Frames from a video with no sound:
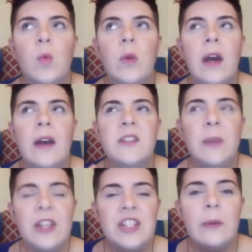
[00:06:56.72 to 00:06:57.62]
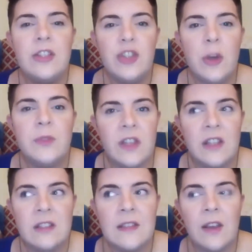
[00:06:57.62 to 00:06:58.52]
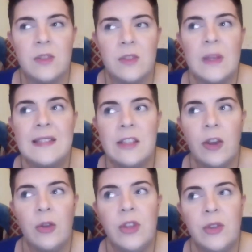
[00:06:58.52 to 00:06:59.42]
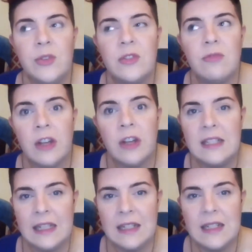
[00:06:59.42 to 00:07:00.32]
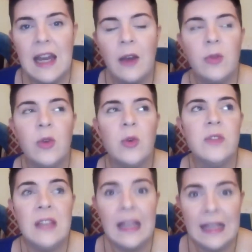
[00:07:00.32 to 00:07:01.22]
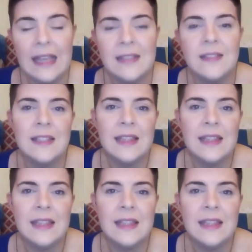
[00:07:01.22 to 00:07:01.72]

especially where jobs are concerned, we're so used to writing down or saying yes to